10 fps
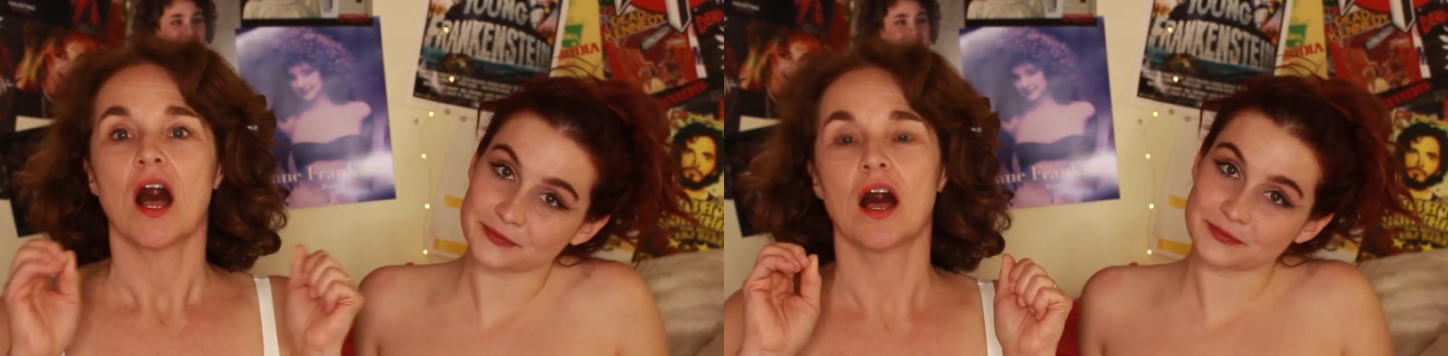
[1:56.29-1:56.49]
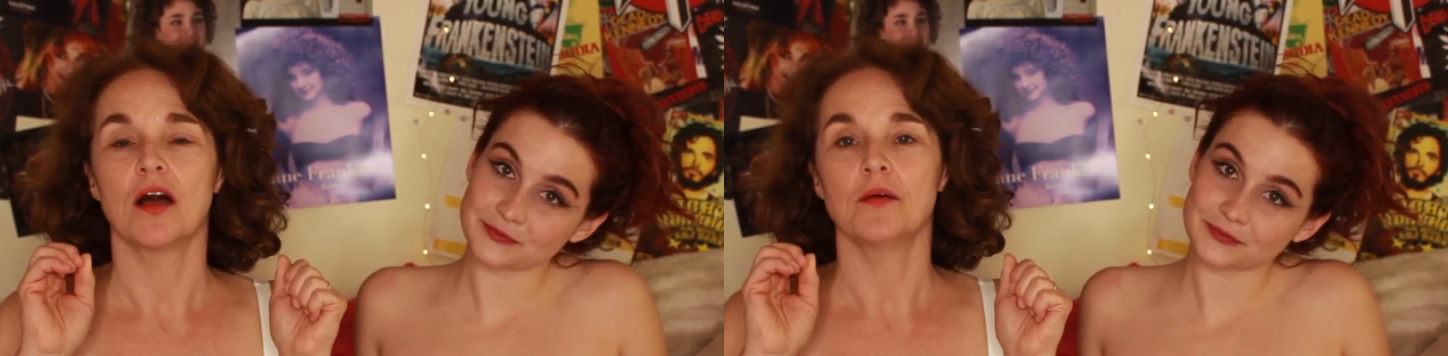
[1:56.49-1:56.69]

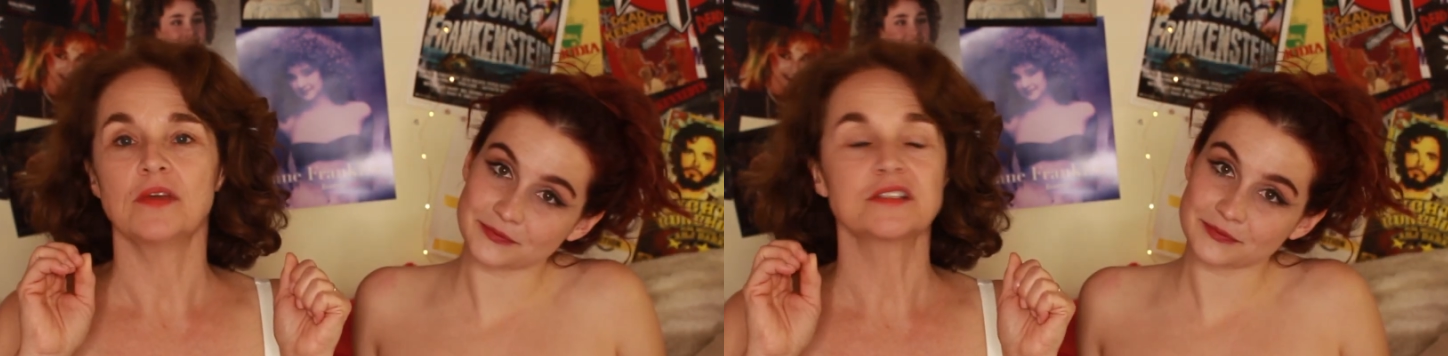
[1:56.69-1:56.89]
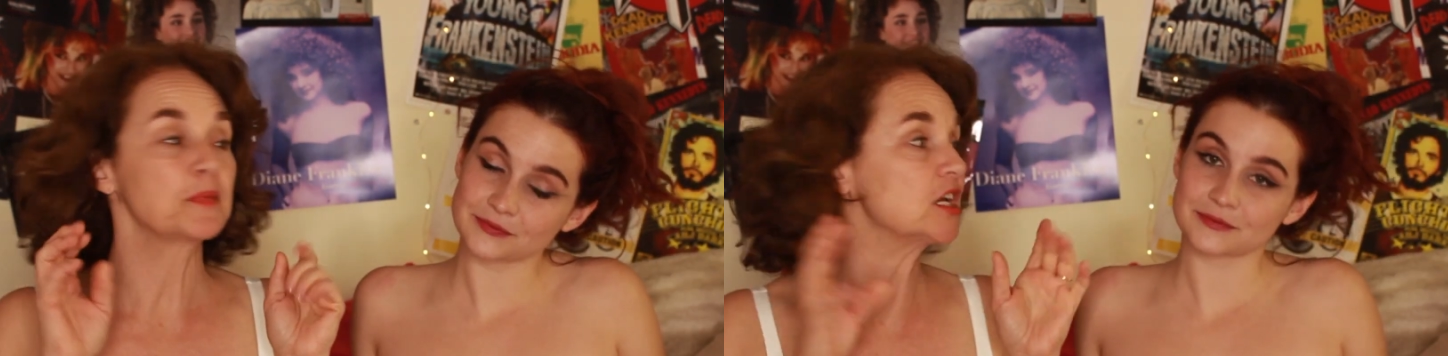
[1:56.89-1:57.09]
Speaker 1: Um,
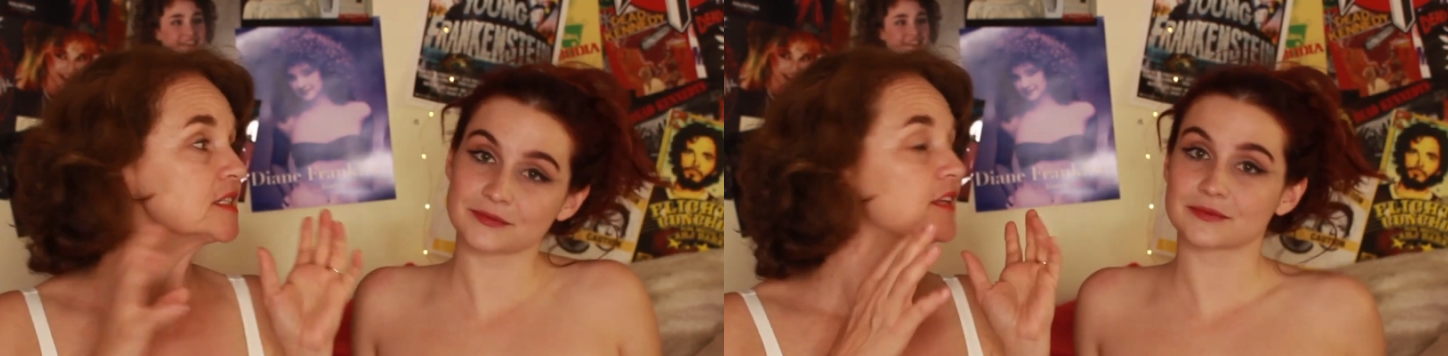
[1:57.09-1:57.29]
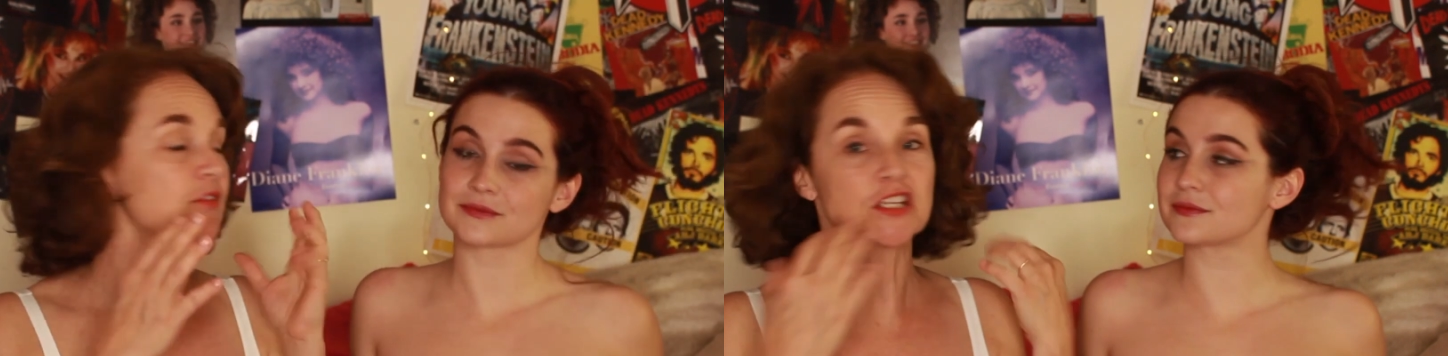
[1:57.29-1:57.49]
it's
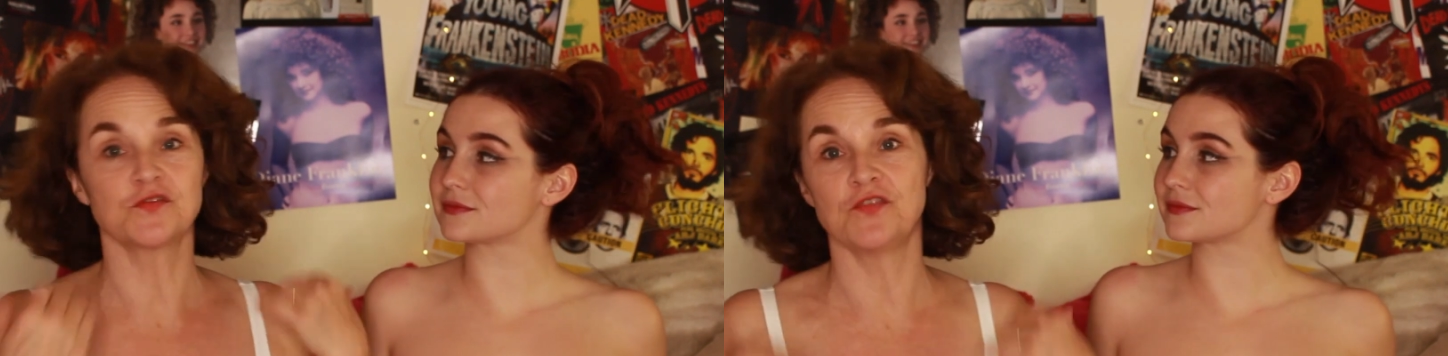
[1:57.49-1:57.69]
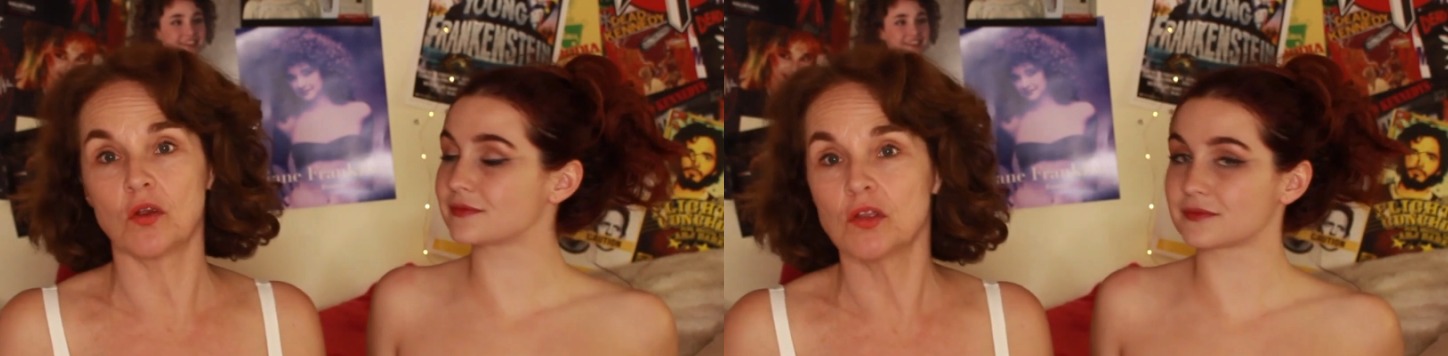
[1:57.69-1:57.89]
because Olivia has
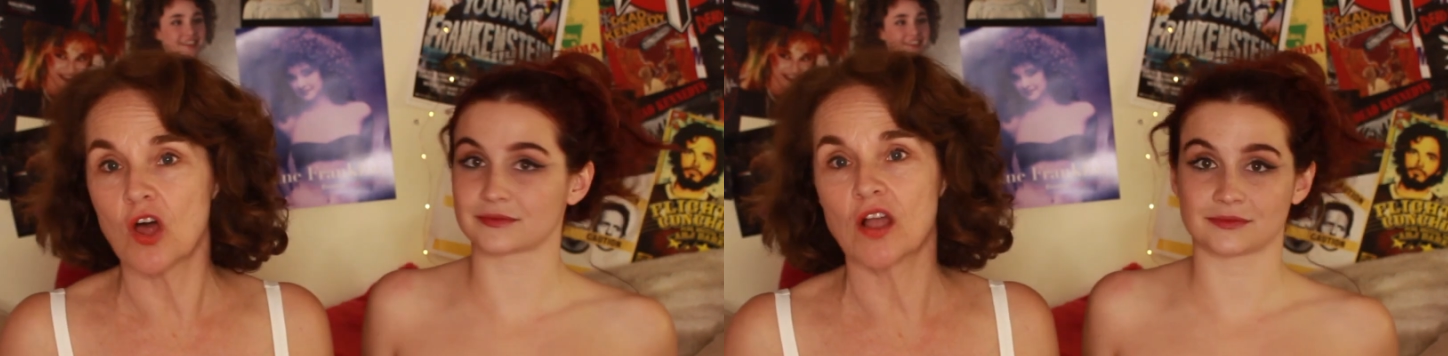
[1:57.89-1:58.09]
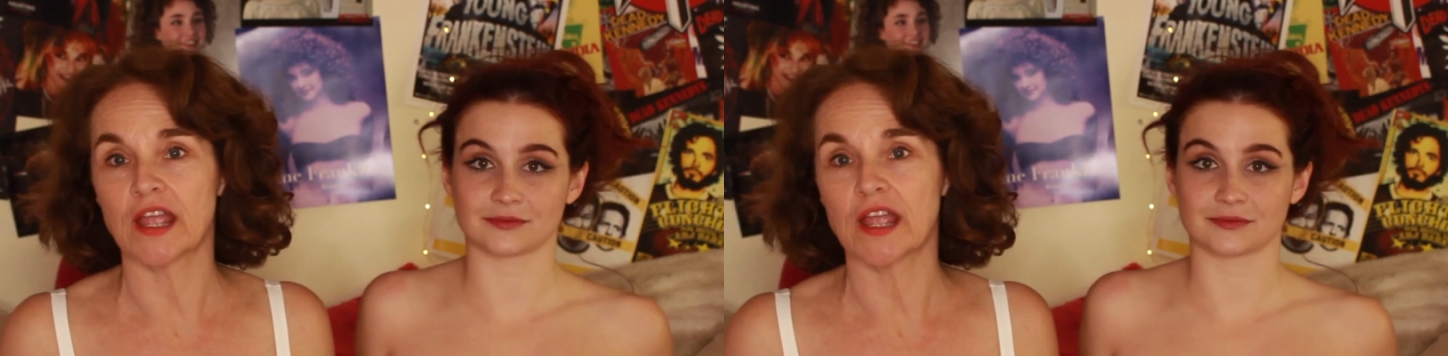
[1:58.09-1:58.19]
very long